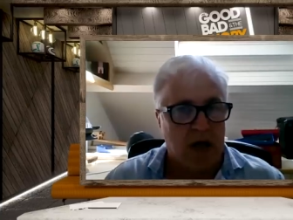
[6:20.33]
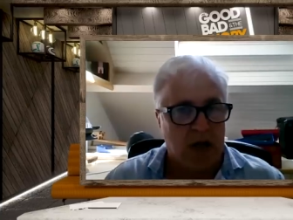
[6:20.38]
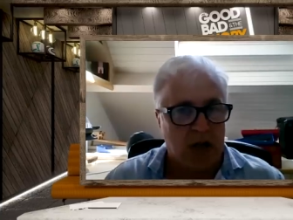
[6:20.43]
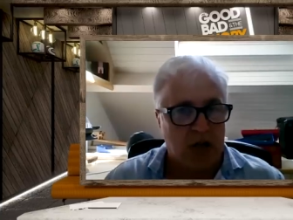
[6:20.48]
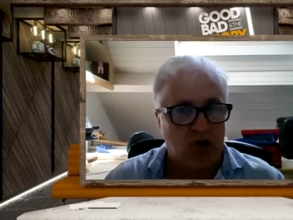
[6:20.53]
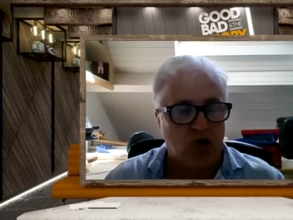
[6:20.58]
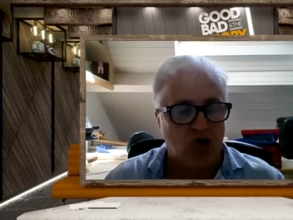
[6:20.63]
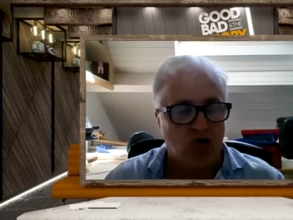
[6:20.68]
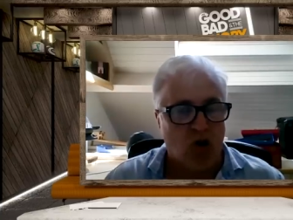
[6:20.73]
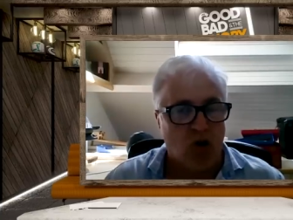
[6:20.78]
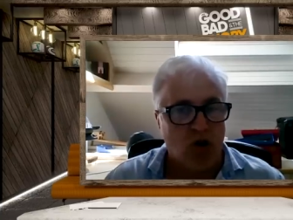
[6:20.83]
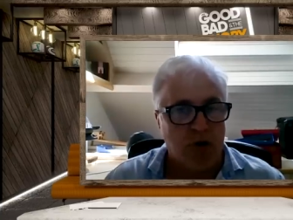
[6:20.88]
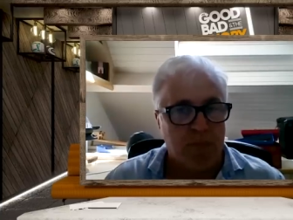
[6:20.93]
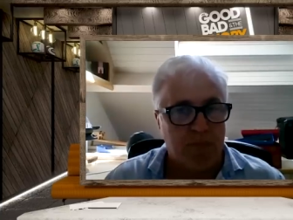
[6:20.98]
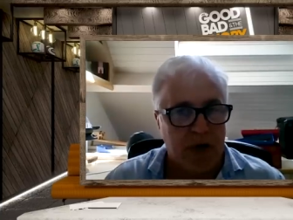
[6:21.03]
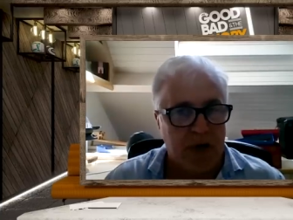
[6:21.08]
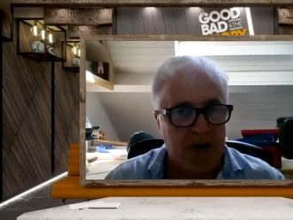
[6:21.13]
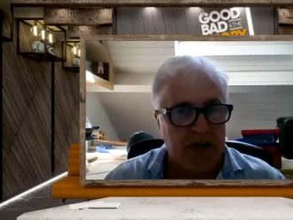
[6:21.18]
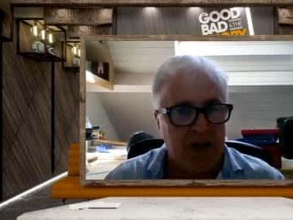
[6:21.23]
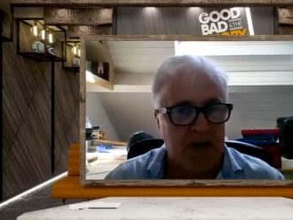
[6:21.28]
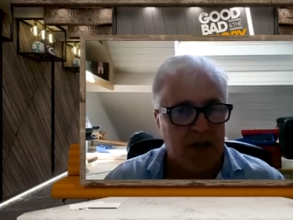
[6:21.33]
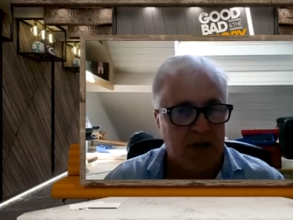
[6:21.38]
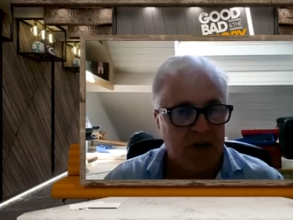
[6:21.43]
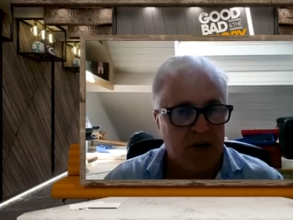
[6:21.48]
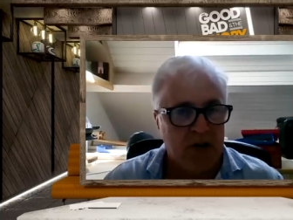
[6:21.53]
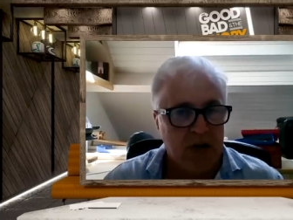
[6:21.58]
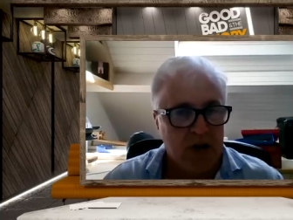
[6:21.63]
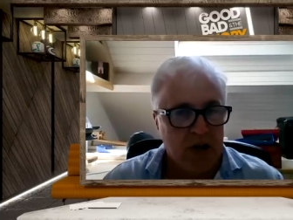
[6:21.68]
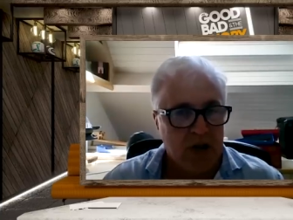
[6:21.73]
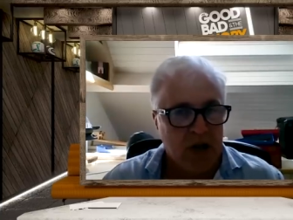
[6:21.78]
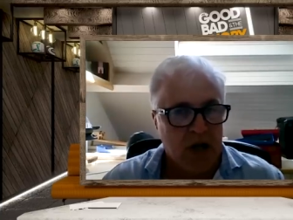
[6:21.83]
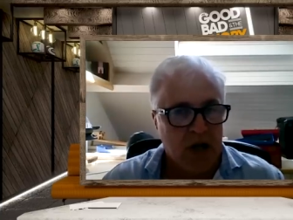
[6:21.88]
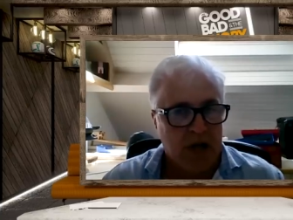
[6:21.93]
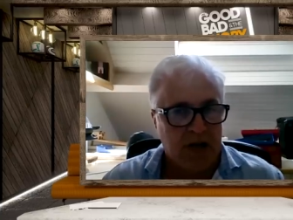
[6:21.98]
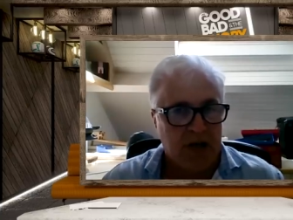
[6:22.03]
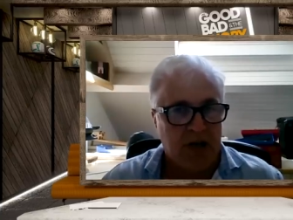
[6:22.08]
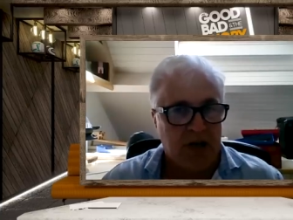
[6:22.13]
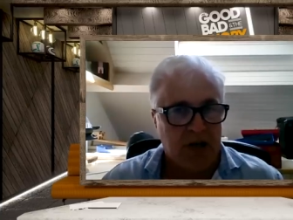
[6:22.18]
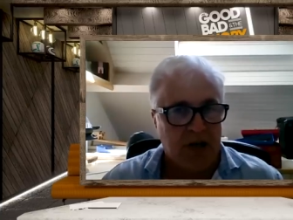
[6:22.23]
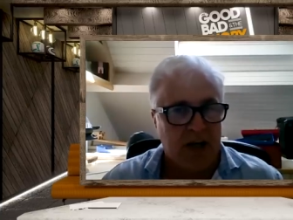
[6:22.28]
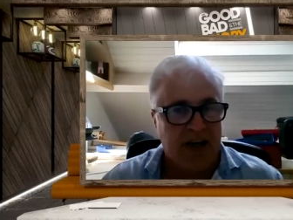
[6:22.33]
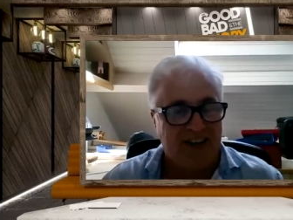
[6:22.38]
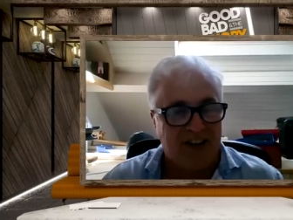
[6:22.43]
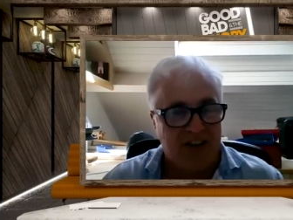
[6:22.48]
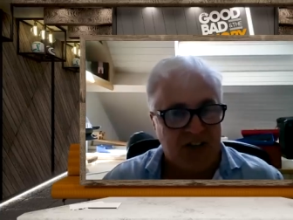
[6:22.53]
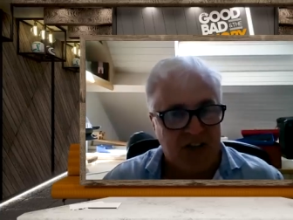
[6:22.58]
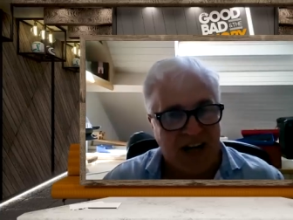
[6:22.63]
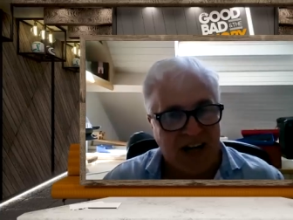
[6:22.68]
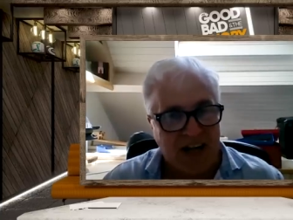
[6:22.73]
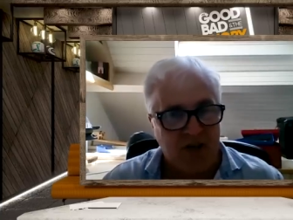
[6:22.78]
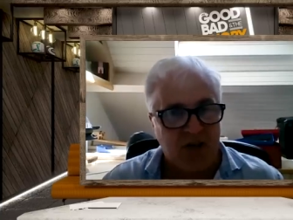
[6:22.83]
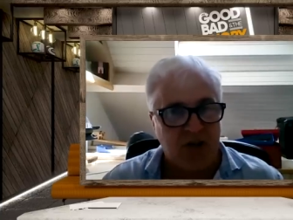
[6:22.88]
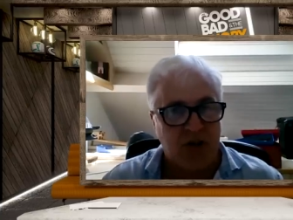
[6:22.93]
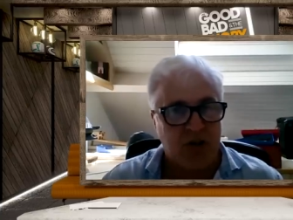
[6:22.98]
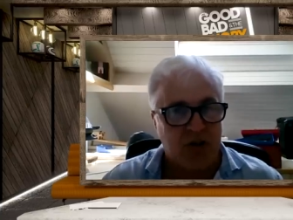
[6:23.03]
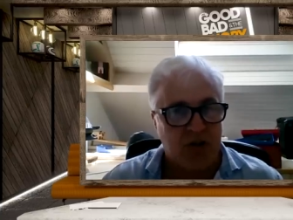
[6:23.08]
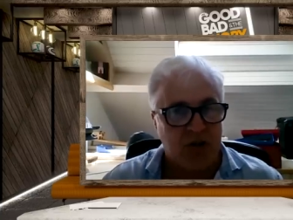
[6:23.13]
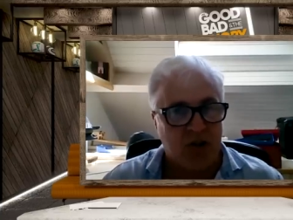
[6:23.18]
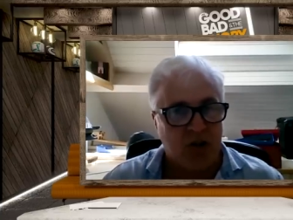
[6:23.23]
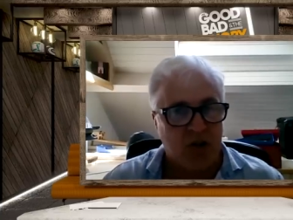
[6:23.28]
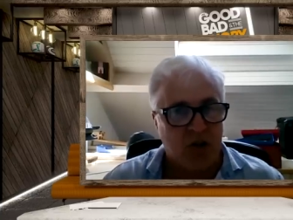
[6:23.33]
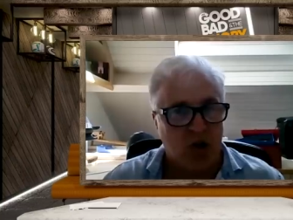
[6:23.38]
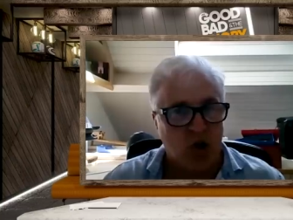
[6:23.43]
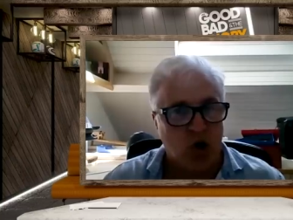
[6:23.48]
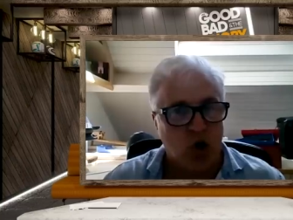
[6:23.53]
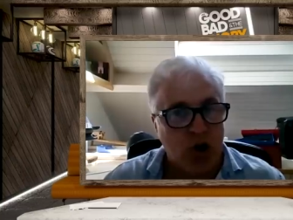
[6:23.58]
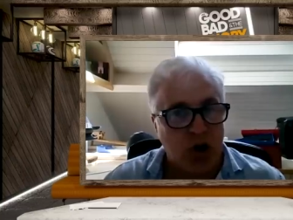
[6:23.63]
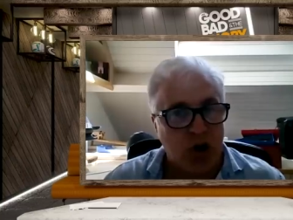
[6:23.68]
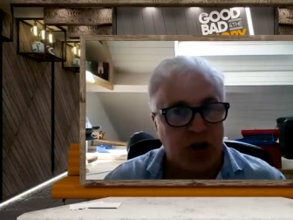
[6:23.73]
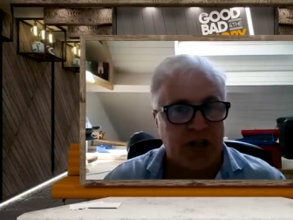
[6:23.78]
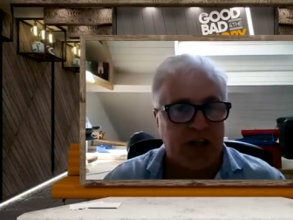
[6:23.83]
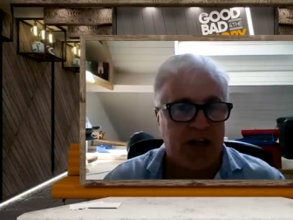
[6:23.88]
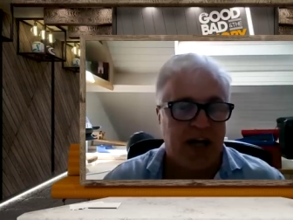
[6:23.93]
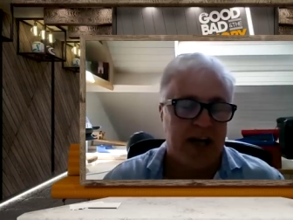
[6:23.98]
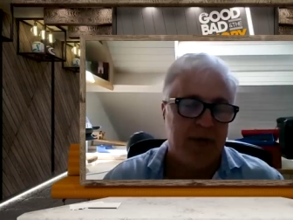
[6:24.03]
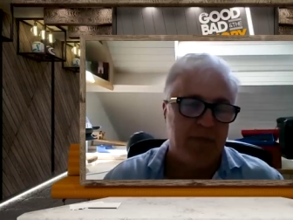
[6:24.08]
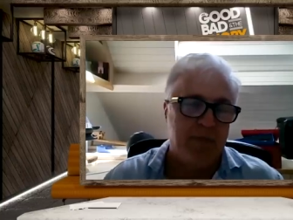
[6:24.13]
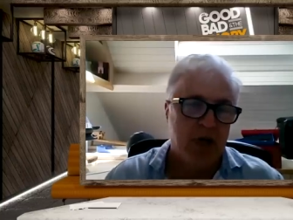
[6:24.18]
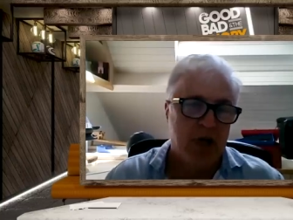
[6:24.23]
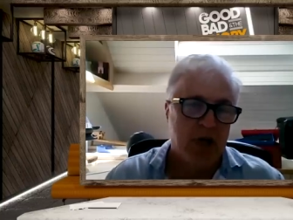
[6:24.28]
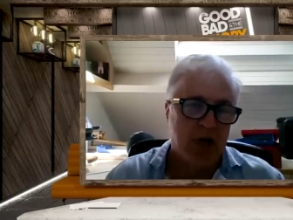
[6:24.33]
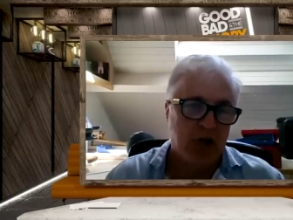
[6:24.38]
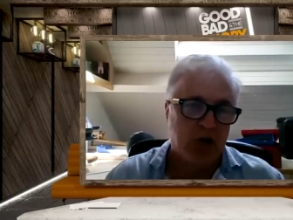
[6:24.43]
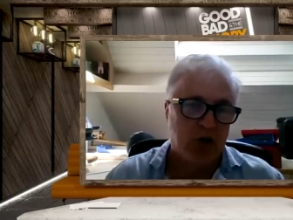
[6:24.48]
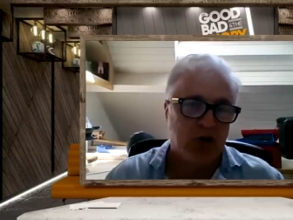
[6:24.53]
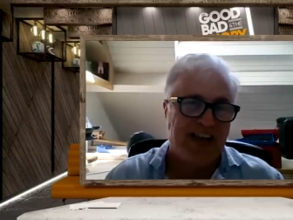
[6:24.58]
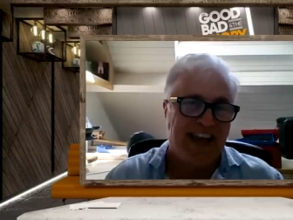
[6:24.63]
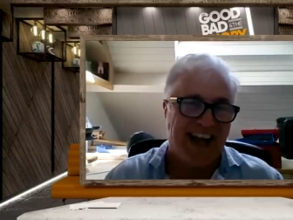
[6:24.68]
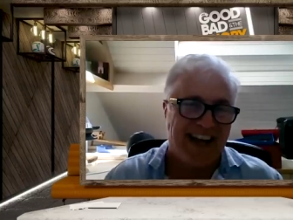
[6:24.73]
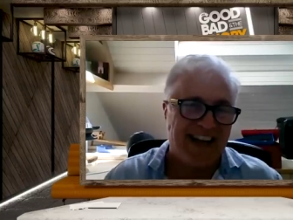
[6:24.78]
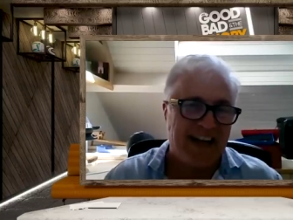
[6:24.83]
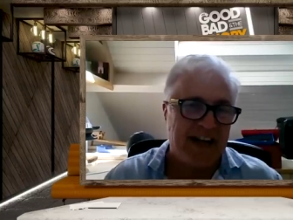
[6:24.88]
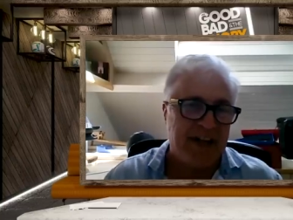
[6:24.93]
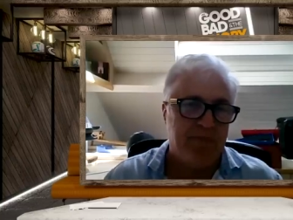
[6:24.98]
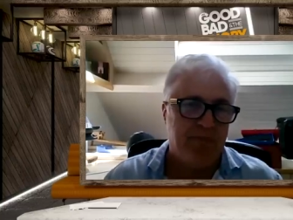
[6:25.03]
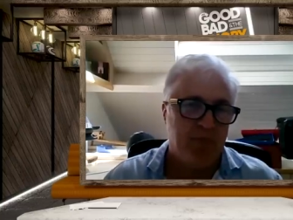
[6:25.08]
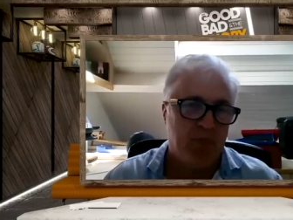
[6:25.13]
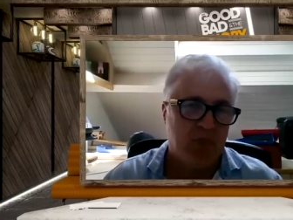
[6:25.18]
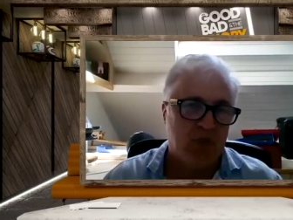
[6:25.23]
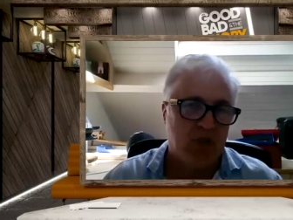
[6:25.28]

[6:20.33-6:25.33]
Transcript: strong opinion and an intelligent look at the game could get in.